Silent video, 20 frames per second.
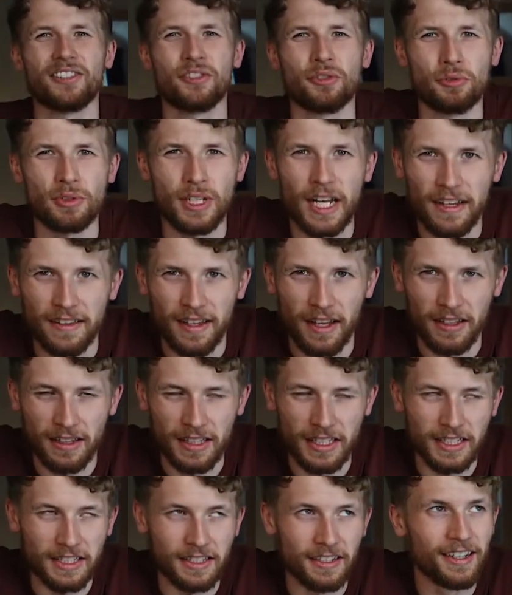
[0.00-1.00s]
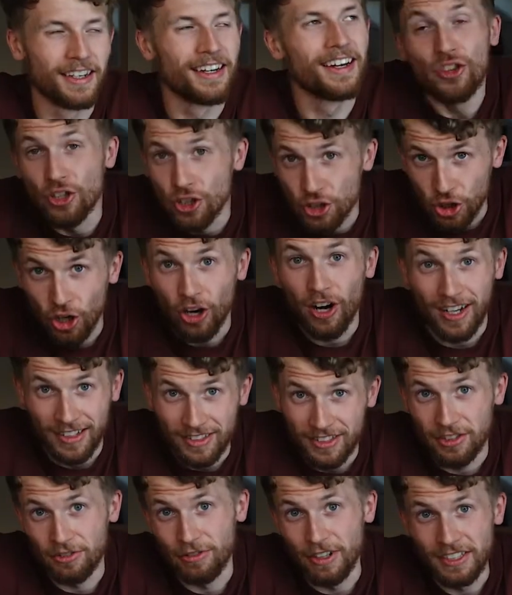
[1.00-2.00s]
to get that lean? The short
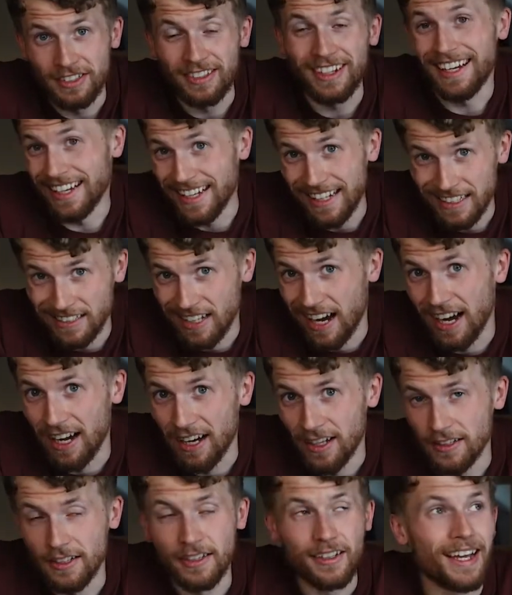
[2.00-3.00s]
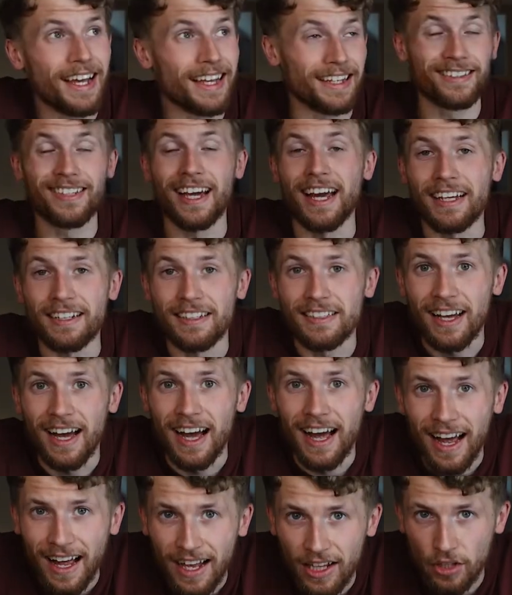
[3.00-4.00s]
answer is, it is hard. It takes a
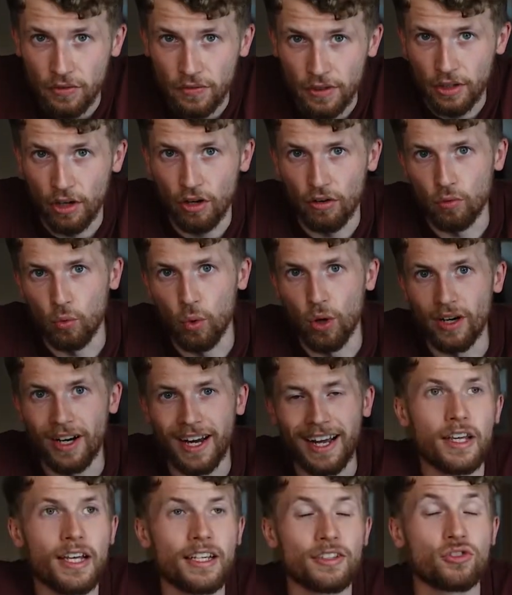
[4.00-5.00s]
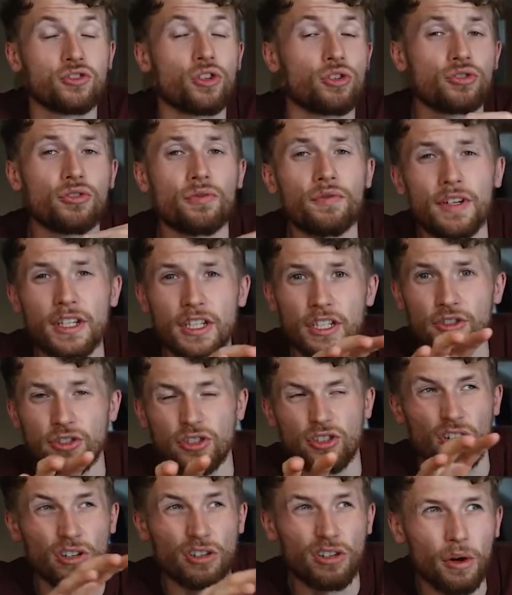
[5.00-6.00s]
hell of a lot of work. It's not something that you
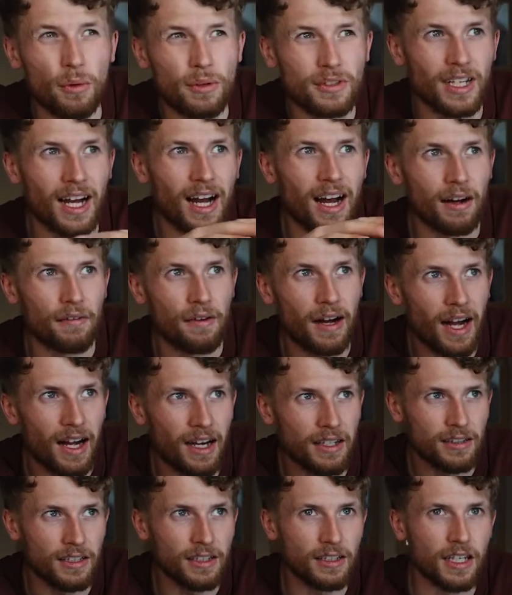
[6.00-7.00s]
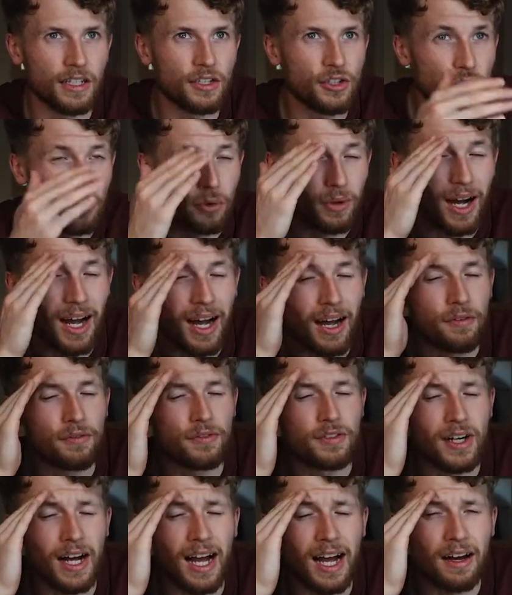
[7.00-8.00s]
just sort of go into half-heartedly. Like, you have
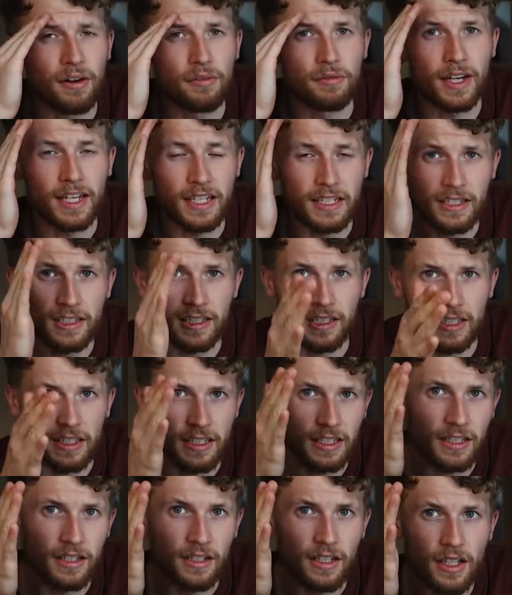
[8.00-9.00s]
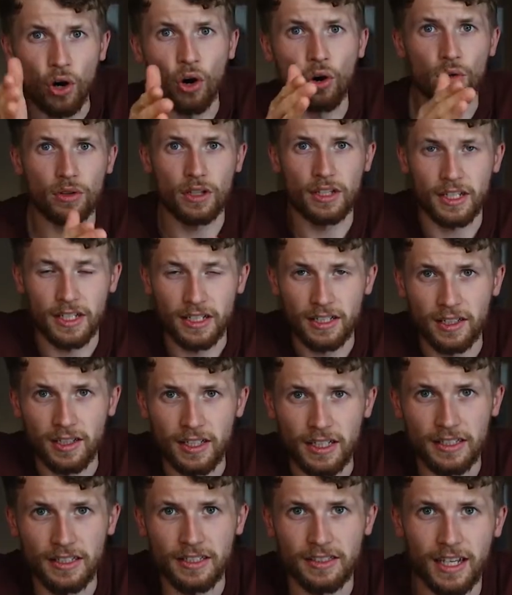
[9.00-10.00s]
to have a clear goal and a
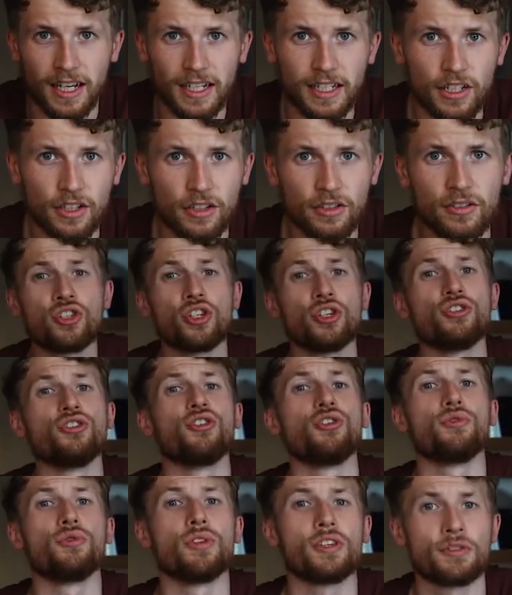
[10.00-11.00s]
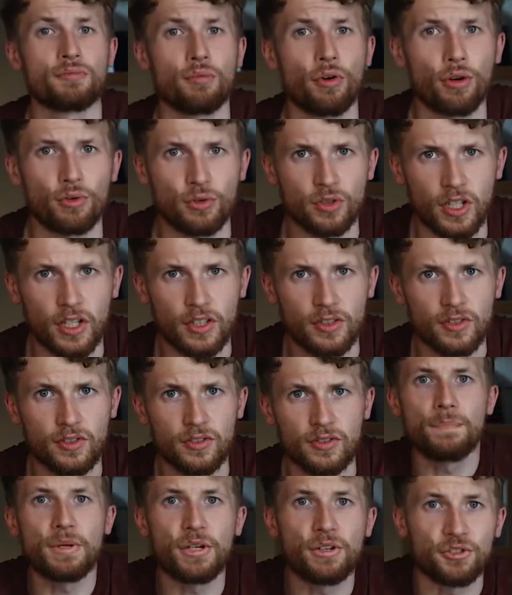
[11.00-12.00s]
clear desire to do this process.
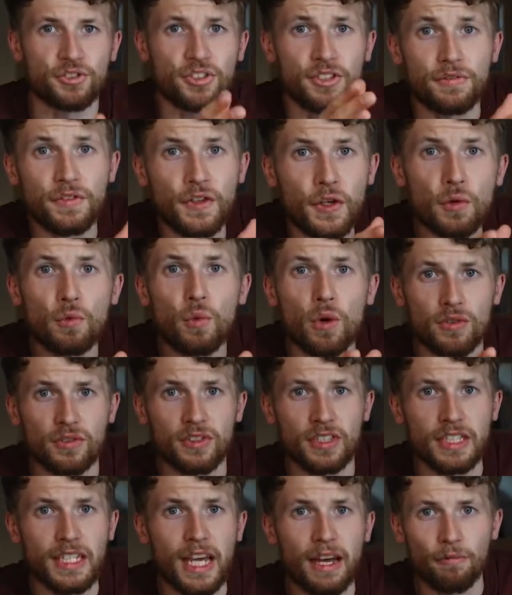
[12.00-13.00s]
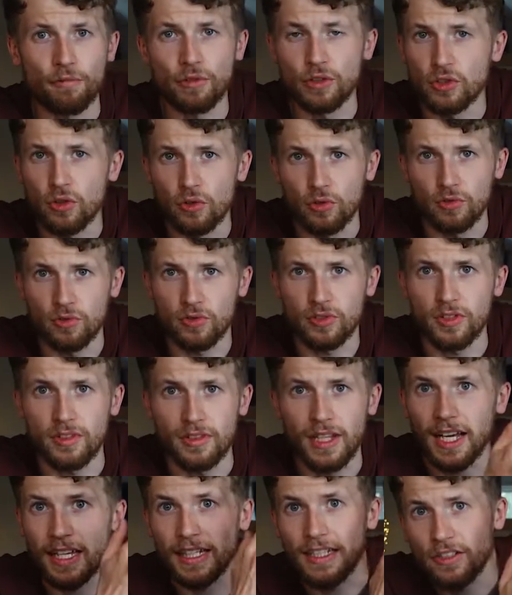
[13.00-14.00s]
Because if you want to get results
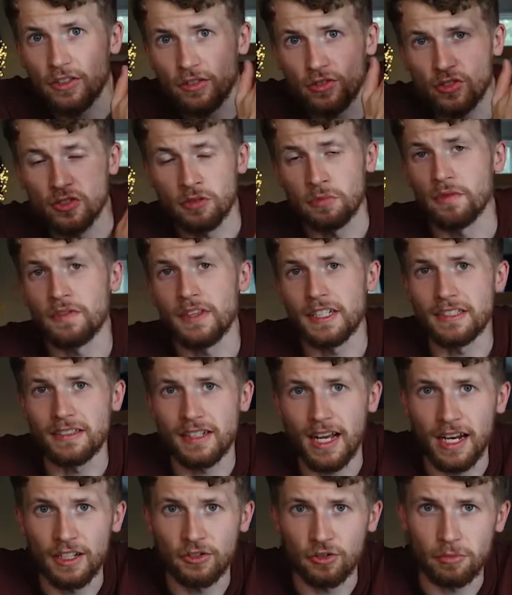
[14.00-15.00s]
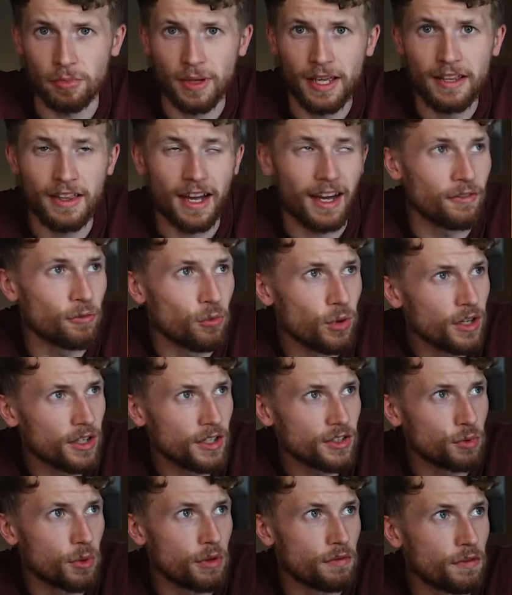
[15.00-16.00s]
like some of these guys up here that I've
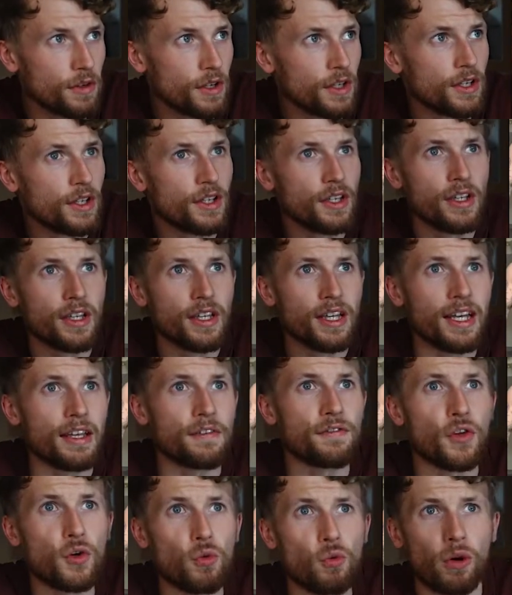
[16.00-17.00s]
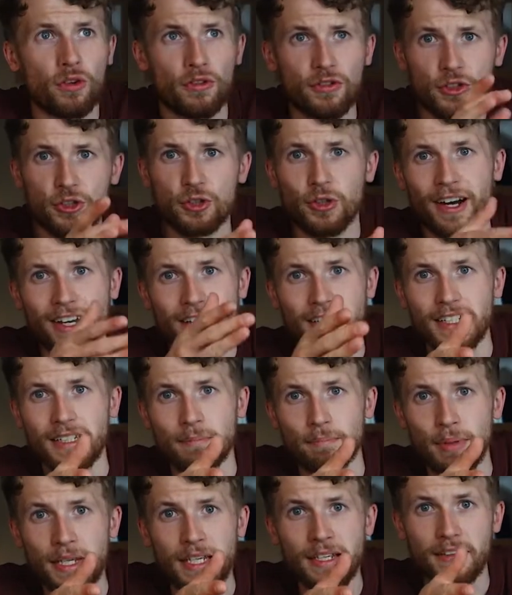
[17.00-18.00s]
worked with, if you want to try
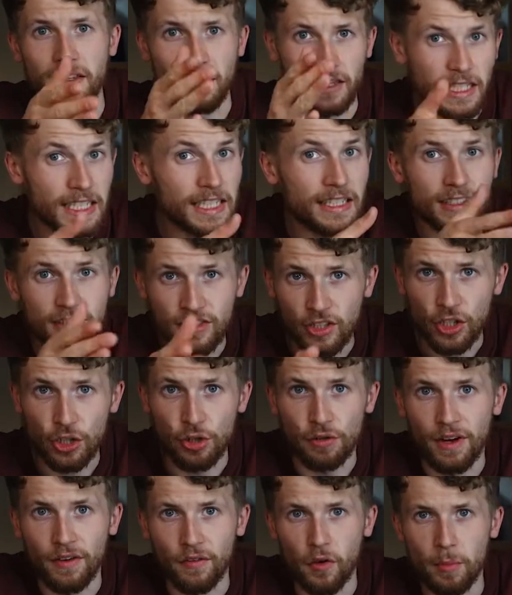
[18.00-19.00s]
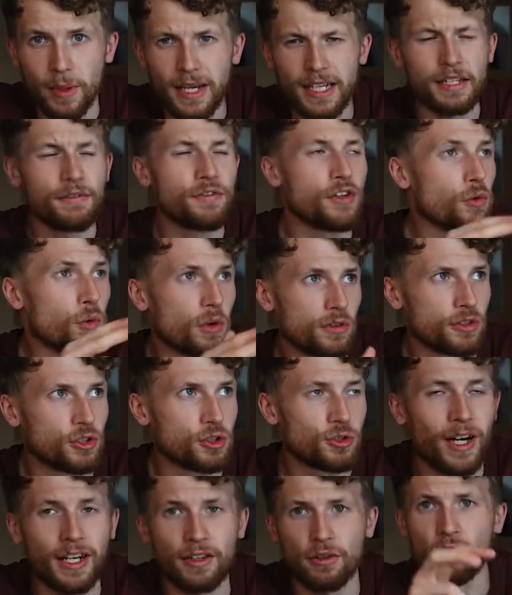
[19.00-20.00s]
and be the leanest that you've ever been, if you want to
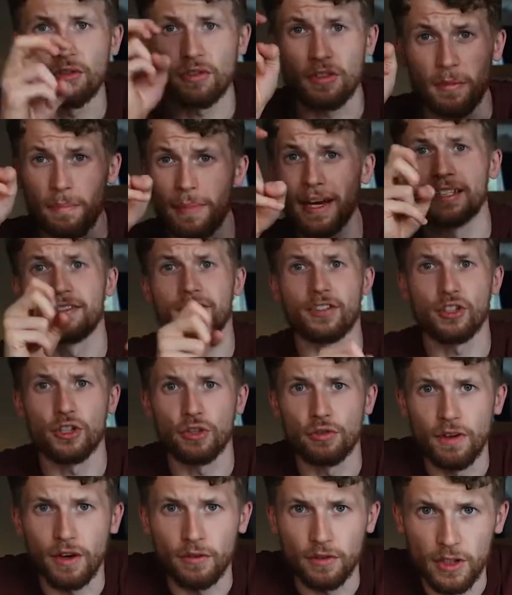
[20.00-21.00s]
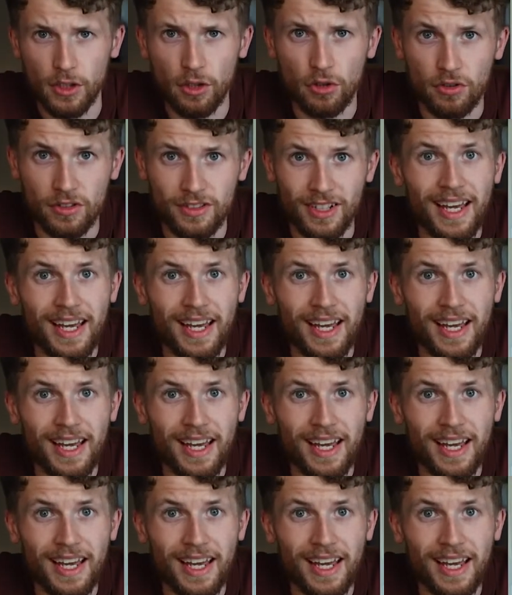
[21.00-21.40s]
try and look the best that you've ever looked,